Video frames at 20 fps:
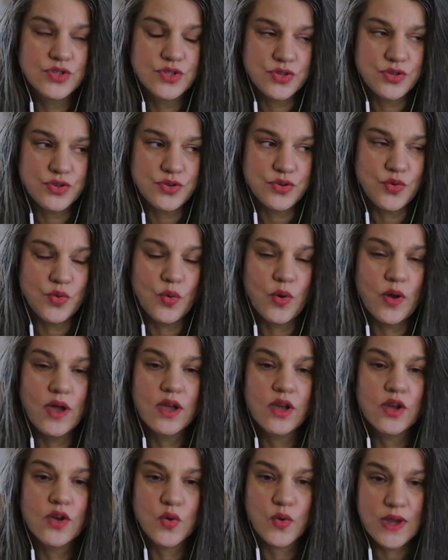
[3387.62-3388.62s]
to
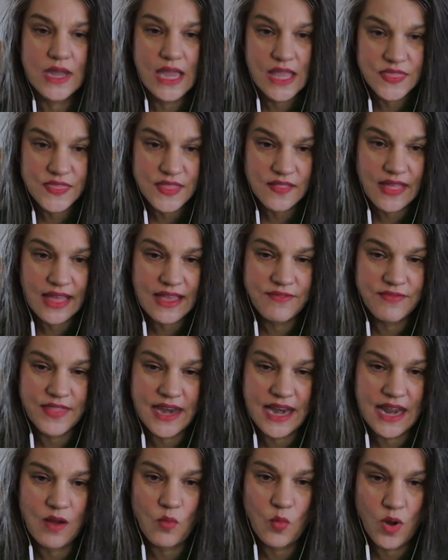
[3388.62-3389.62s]
create the life
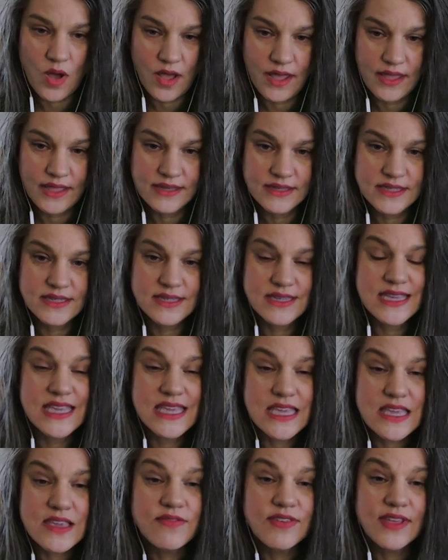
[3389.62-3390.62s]
that I want,
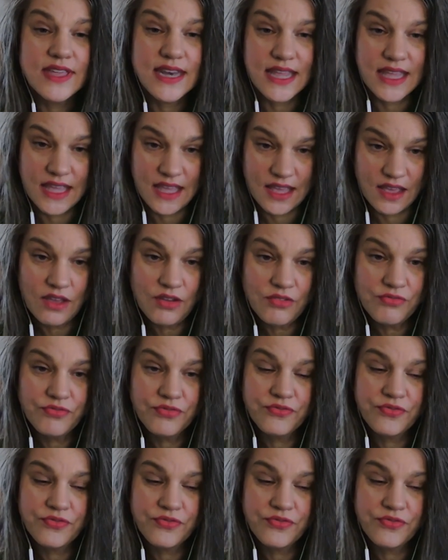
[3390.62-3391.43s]
even if